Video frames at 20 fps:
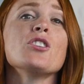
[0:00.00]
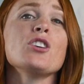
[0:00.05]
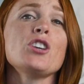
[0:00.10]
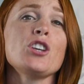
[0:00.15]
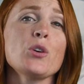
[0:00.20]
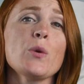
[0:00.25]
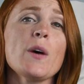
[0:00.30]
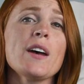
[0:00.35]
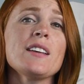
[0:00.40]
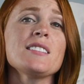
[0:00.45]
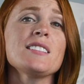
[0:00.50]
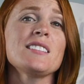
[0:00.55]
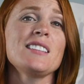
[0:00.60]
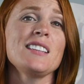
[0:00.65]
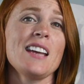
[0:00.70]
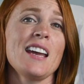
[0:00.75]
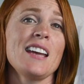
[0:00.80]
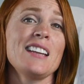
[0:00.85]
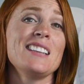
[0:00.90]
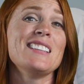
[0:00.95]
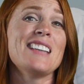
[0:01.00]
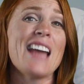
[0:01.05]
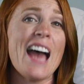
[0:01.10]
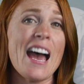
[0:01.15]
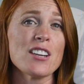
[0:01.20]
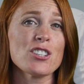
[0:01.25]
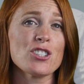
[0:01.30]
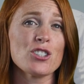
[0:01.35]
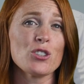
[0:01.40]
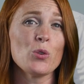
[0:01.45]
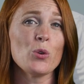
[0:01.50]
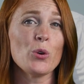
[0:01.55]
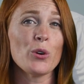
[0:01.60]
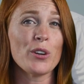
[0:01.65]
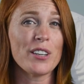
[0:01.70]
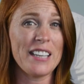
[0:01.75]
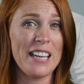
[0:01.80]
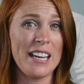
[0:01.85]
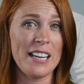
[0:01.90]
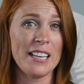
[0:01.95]
The USDA National
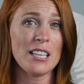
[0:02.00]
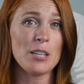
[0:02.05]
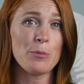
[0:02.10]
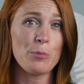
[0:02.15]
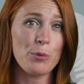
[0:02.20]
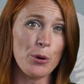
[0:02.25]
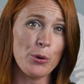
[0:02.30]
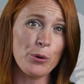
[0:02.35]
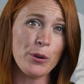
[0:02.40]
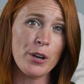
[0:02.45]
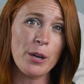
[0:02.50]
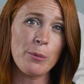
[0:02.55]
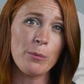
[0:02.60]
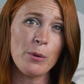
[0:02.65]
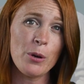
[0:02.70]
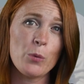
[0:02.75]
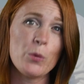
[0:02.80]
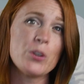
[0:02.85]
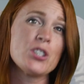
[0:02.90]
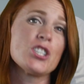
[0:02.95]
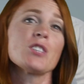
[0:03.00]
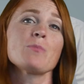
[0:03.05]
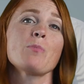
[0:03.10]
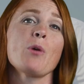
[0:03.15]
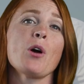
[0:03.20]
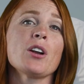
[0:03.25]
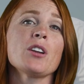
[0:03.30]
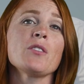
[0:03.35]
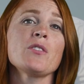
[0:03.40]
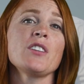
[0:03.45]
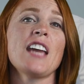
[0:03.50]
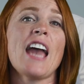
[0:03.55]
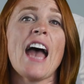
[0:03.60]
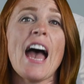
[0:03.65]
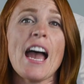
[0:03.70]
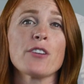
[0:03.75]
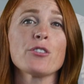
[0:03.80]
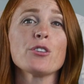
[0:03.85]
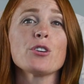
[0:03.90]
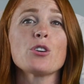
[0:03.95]
Organic Program, which is part of the
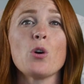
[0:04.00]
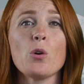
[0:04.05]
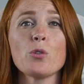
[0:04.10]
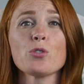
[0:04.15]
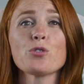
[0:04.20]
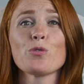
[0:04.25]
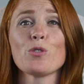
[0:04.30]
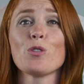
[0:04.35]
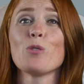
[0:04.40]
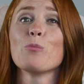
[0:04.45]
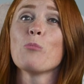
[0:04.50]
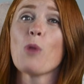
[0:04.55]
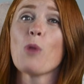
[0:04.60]
Agricultural